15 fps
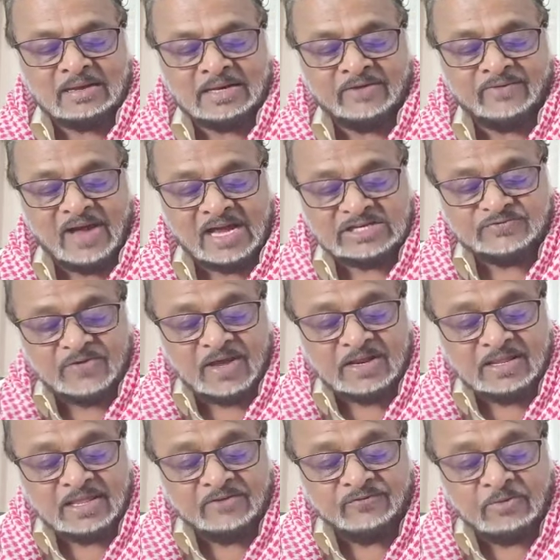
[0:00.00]
Never asked for
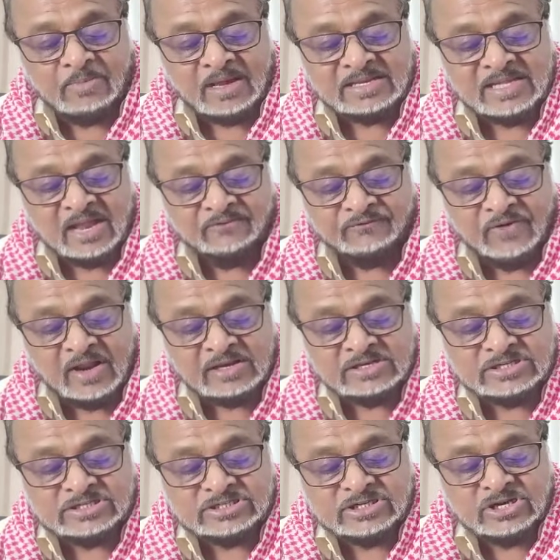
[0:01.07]
anything from my then
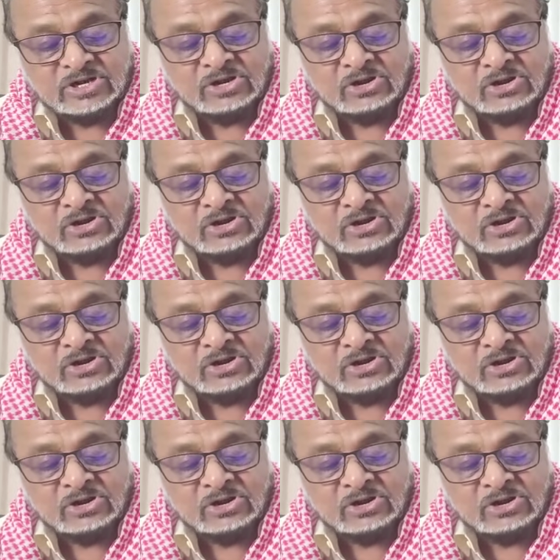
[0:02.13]
friends